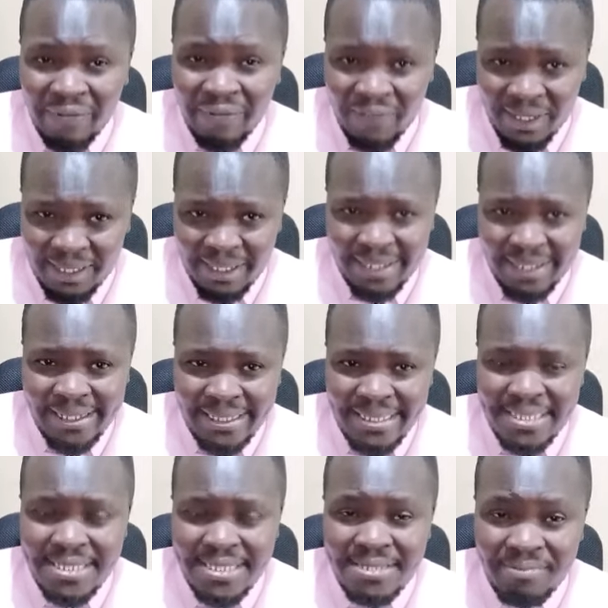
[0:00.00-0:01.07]
at the
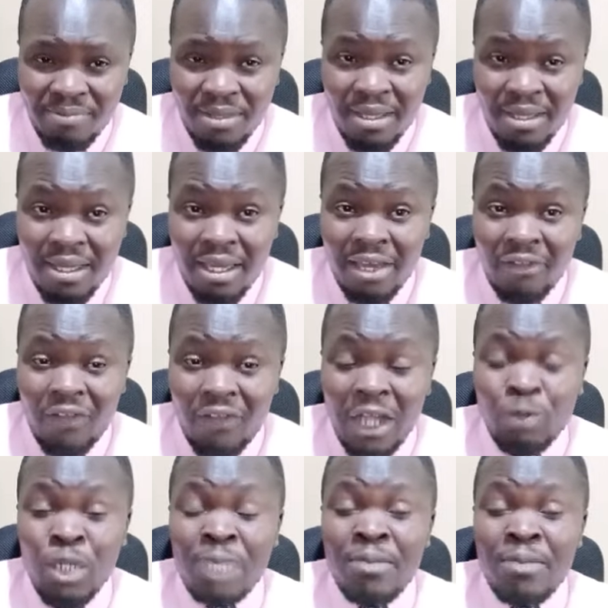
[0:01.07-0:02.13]
case
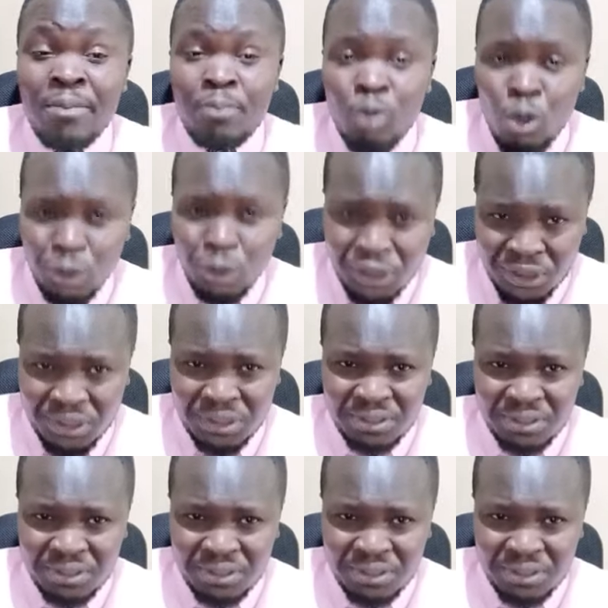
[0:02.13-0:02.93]
that will be brought